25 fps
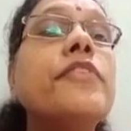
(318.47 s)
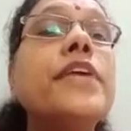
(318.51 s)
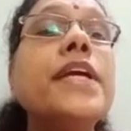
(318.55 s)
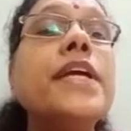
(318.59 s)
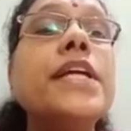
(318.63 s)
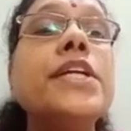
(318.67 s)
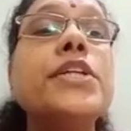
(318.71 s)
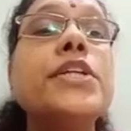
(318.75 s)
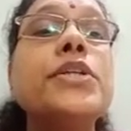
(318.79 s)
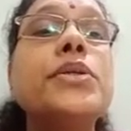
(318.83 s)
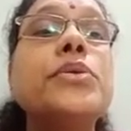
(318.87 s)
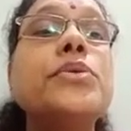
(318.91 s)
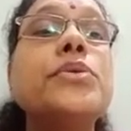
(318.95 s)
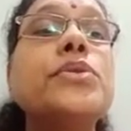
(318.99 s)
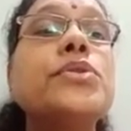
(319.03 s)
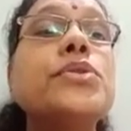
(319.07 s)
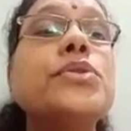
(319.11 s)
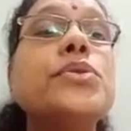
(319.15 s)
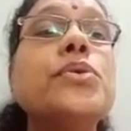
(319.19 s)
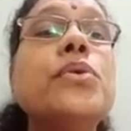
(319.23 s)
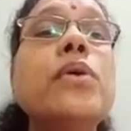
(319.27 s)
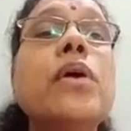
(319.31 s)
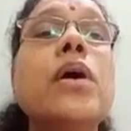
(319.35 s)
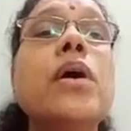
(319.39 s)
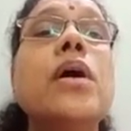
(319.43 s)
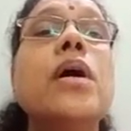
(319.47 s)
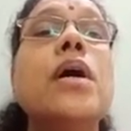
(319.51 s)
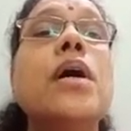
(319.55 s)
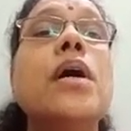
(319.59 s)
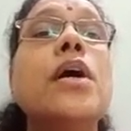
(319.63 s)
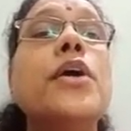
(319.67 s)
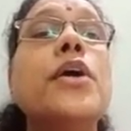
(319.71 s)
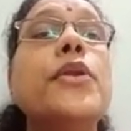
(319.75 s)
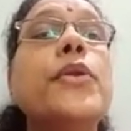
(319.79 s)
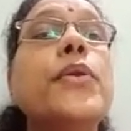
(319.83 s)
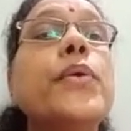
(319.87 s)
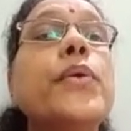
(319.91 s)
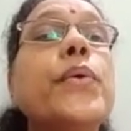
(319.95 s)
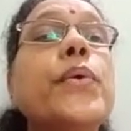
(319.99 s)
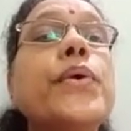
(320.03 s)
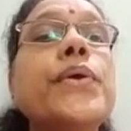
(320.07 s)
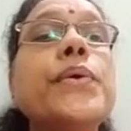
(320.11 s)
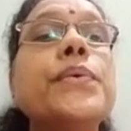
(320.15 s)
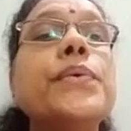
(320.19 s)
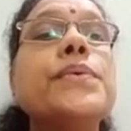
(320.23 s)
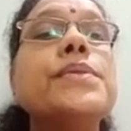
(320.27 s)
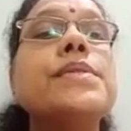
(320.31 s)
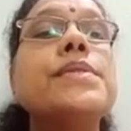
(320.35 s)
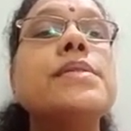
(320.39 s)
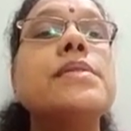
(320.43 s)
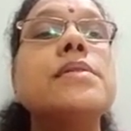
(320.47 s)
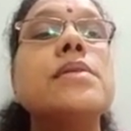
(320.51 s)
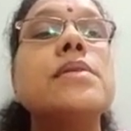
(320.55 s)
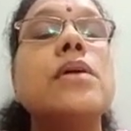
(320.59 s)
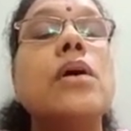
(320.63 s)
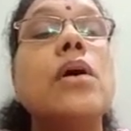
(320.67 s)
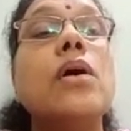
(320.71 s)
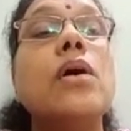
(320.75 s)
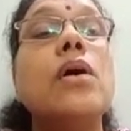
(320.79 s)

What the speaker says: weak due to no use.